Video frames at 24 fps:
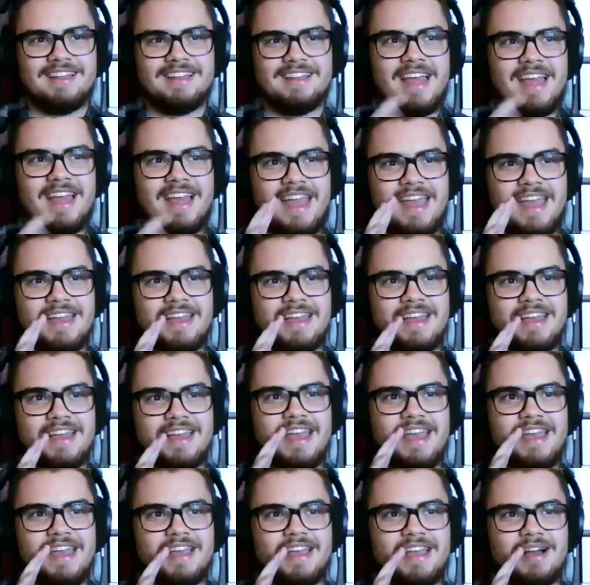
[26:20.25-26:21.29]
hey, hey,
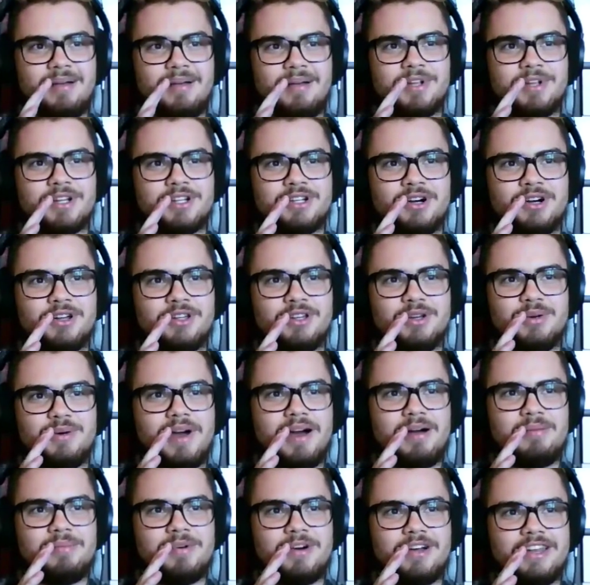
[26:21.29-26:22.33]
I'm gonna call you out,
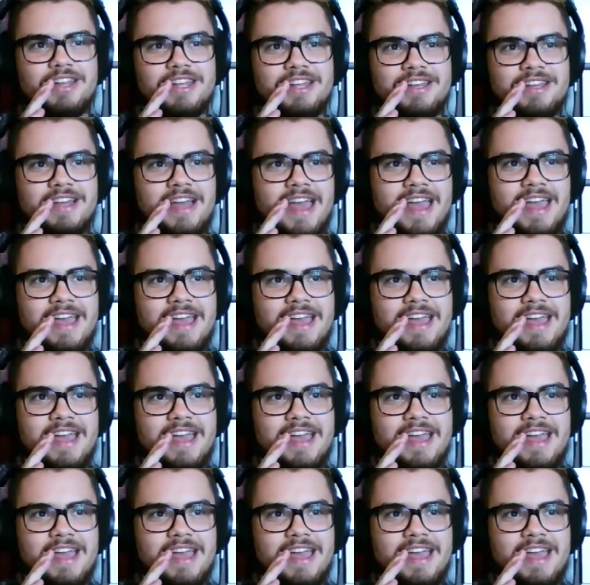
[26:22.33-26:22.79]
buddy. Hey,